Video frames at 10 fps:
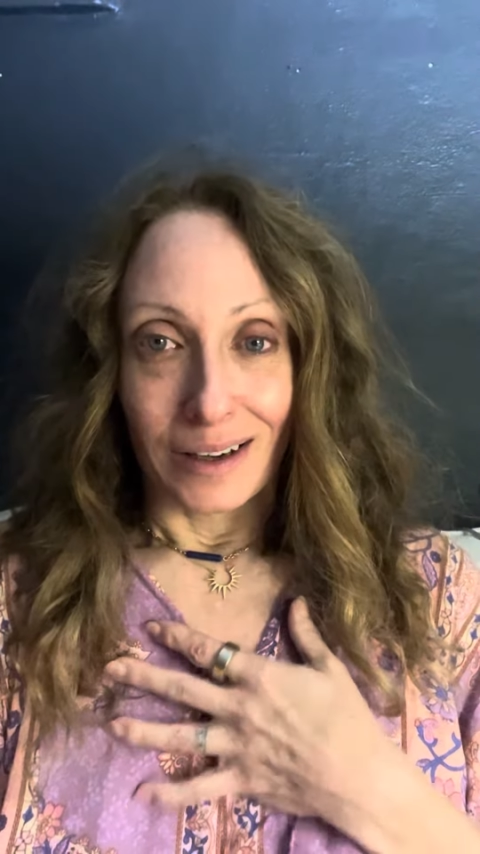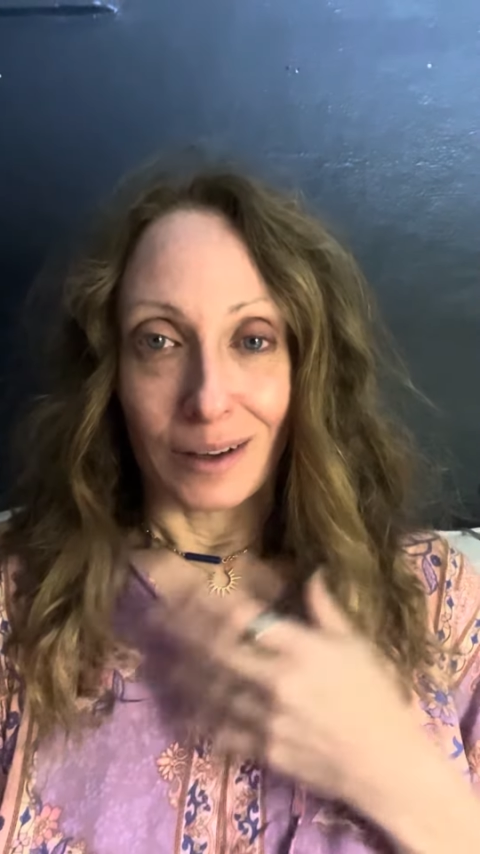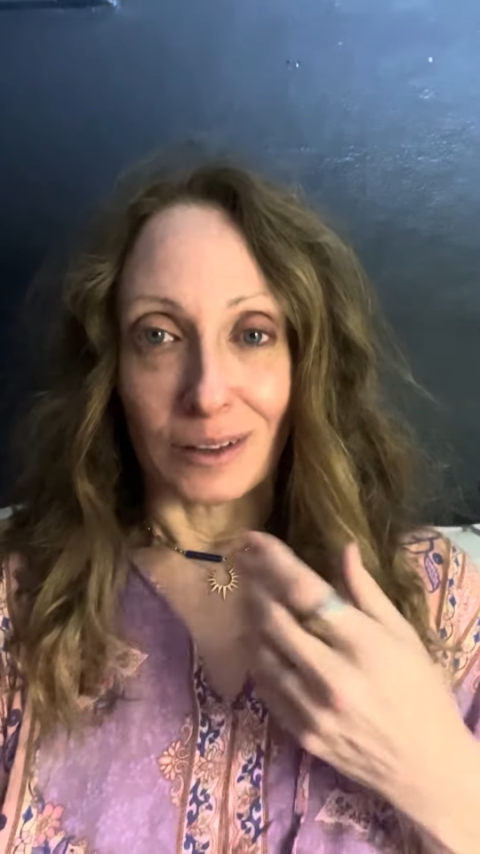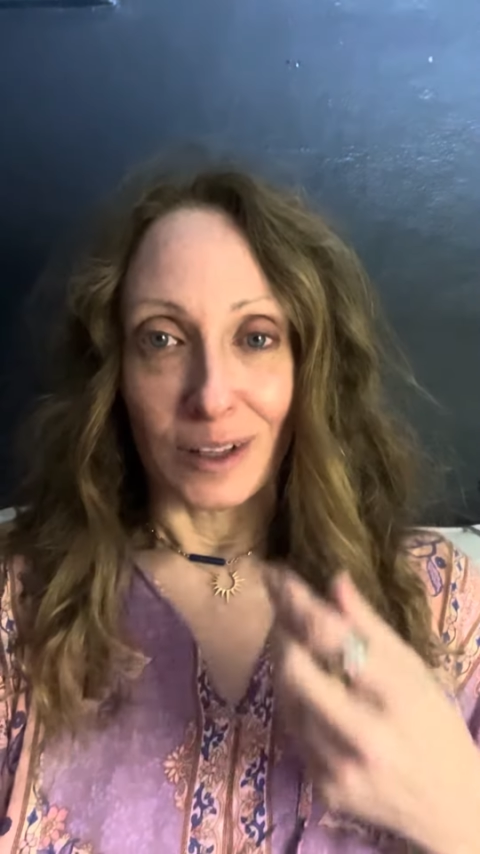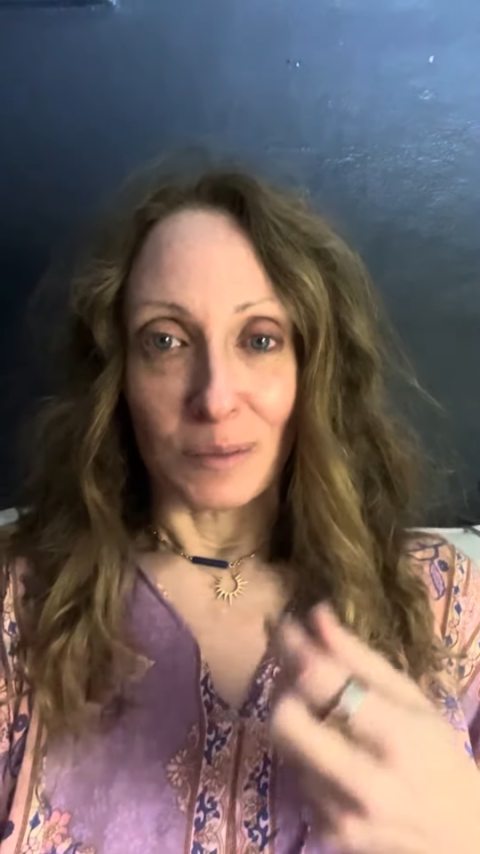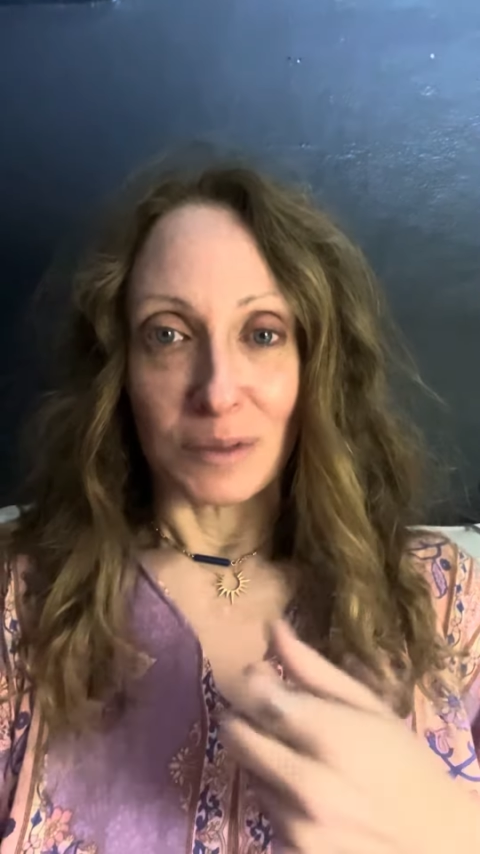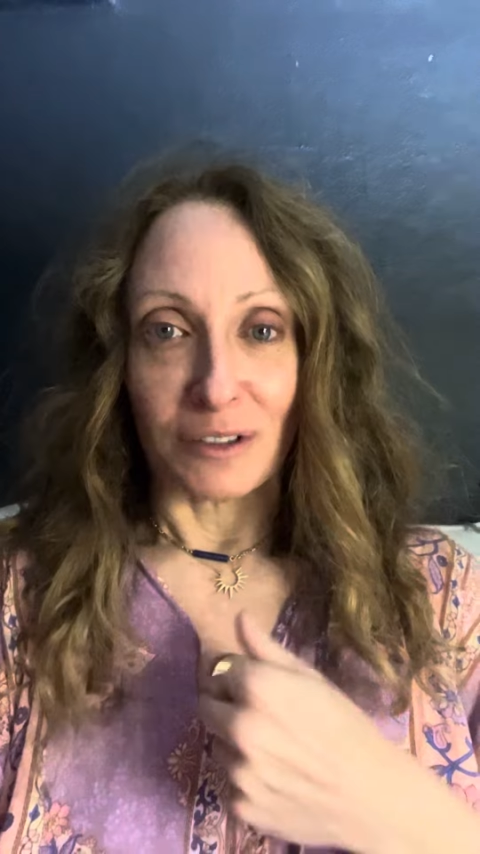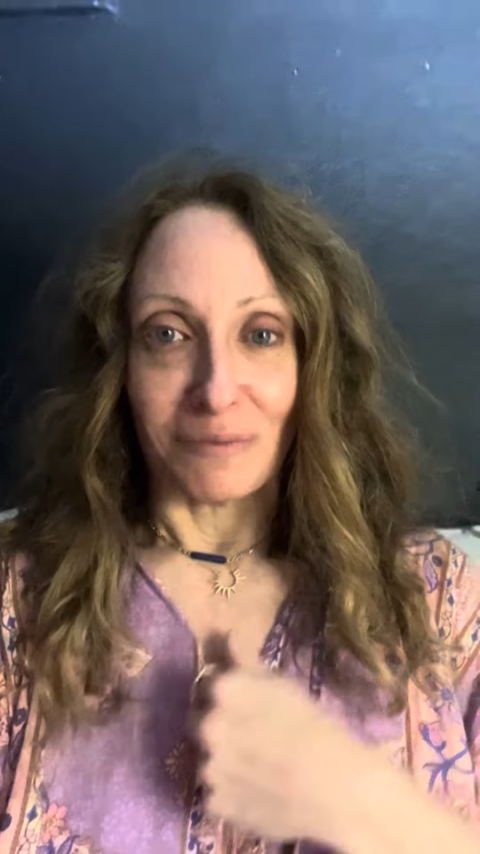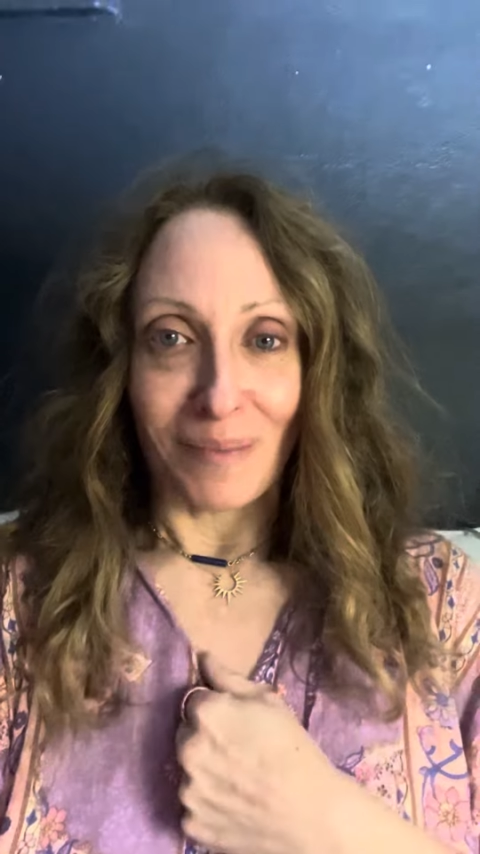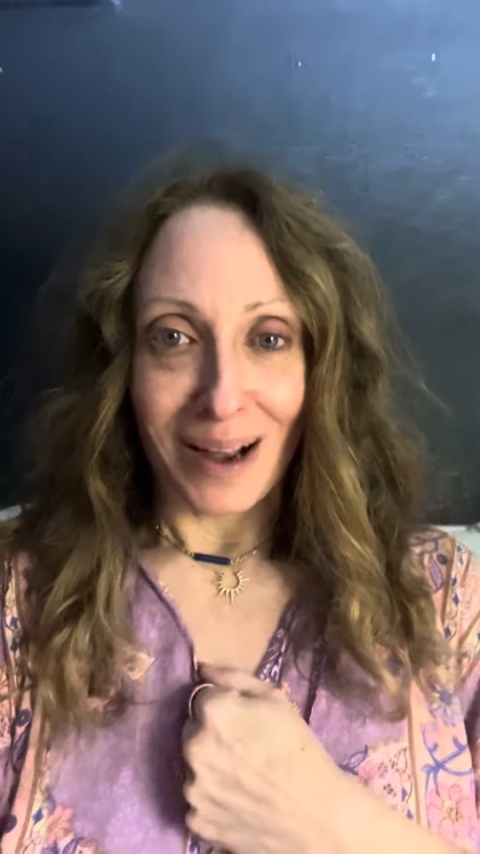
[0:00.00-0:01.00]
a glimpse of
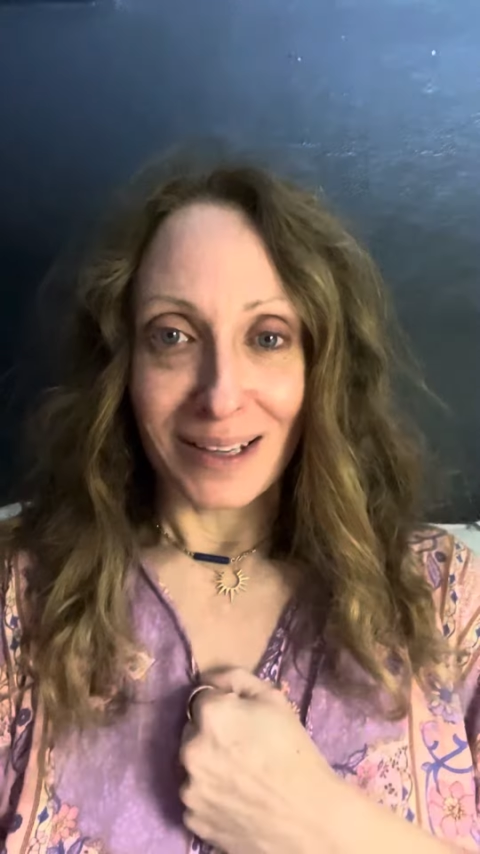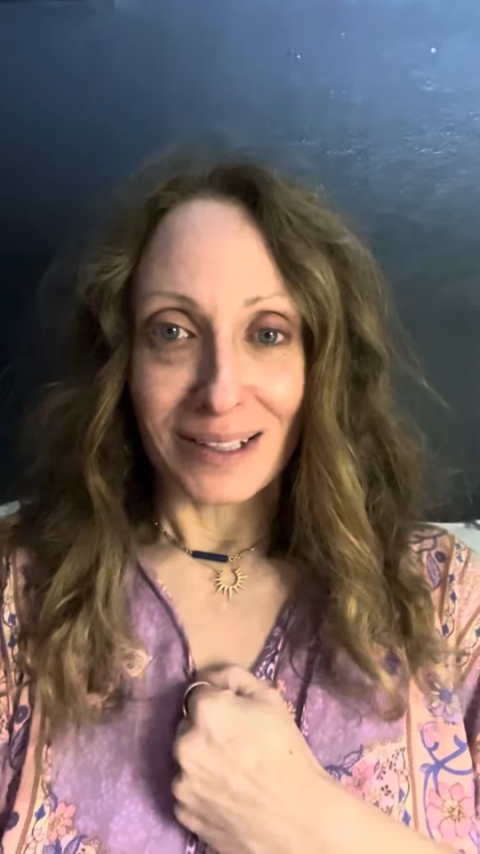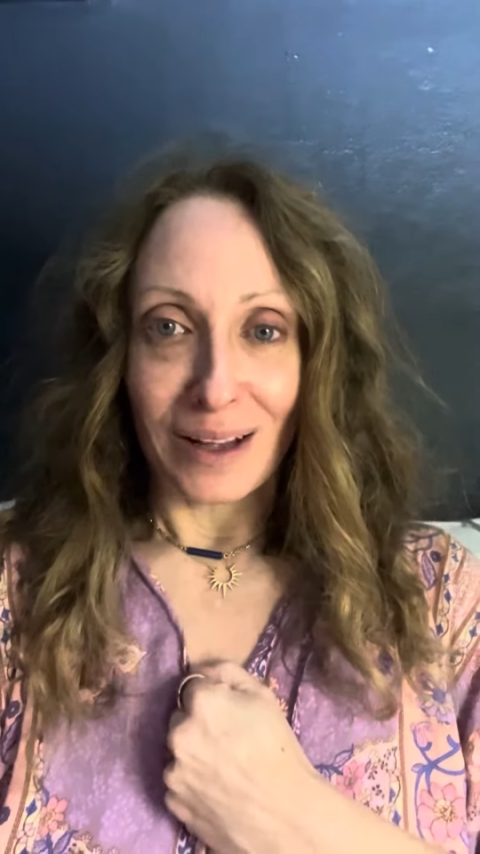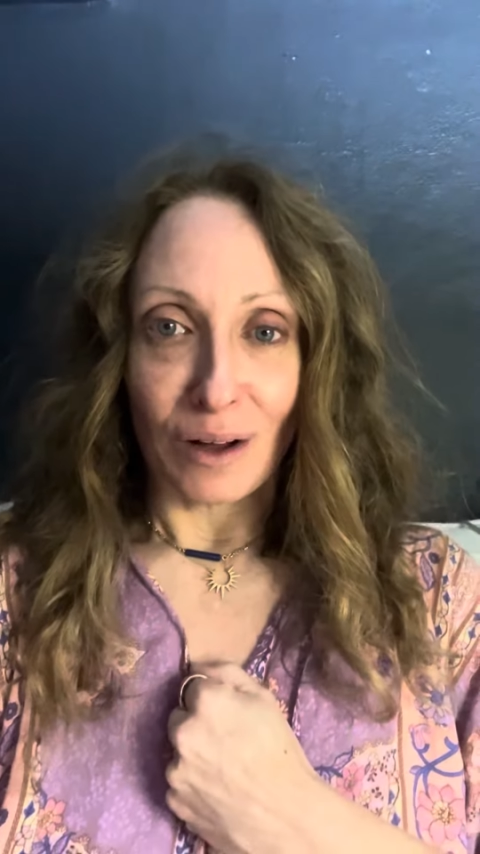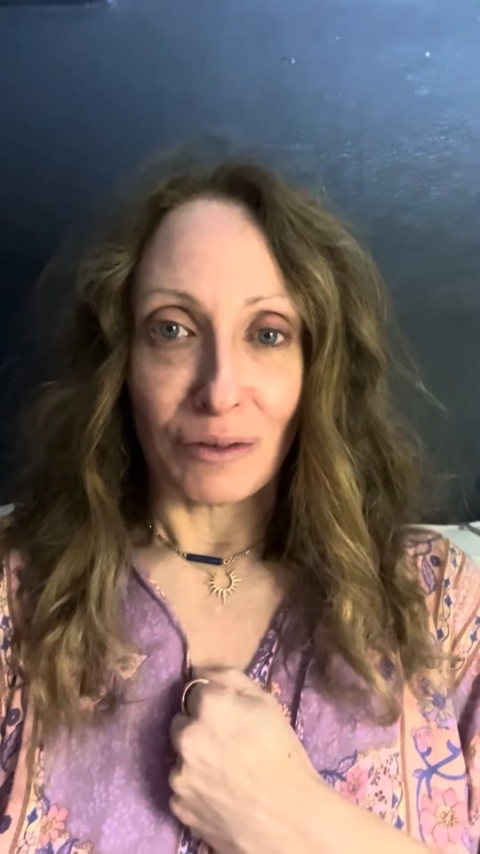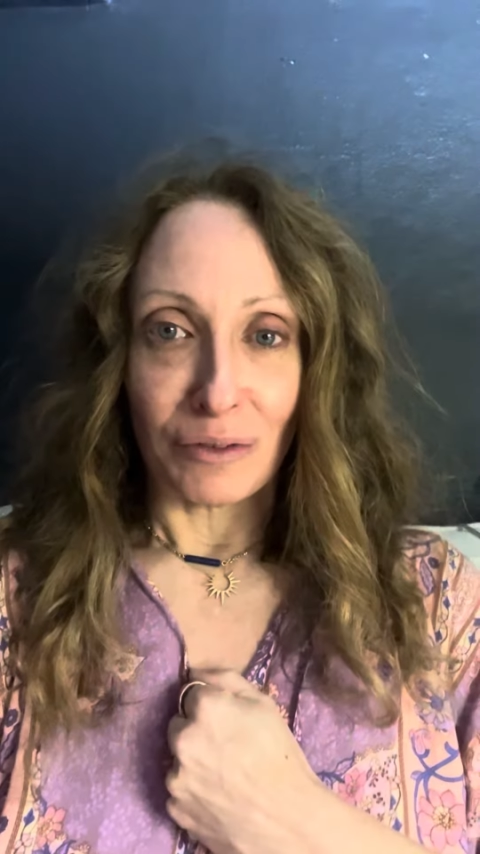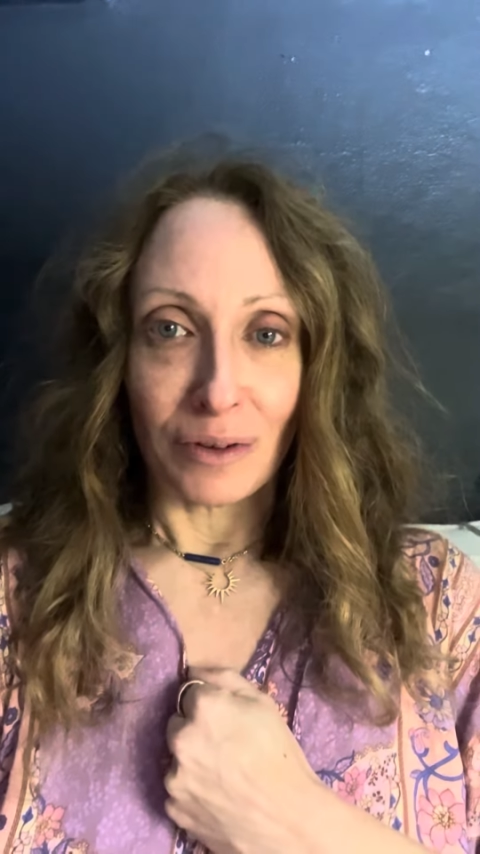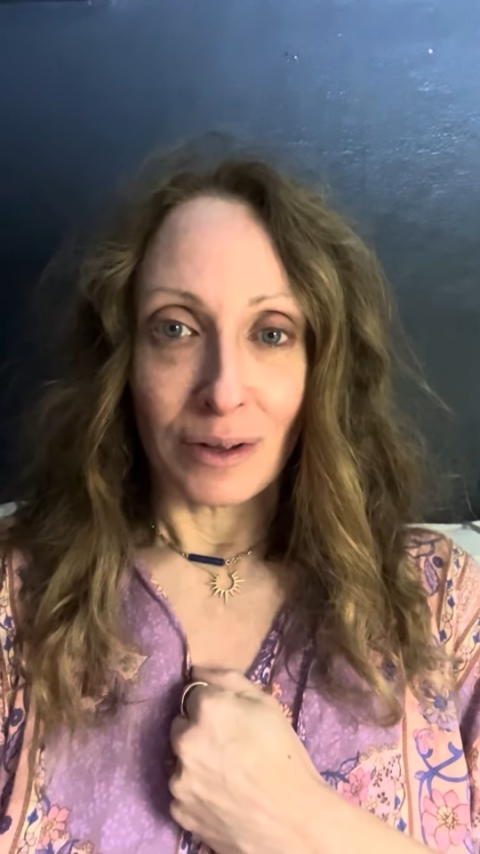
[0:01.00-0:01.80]
myself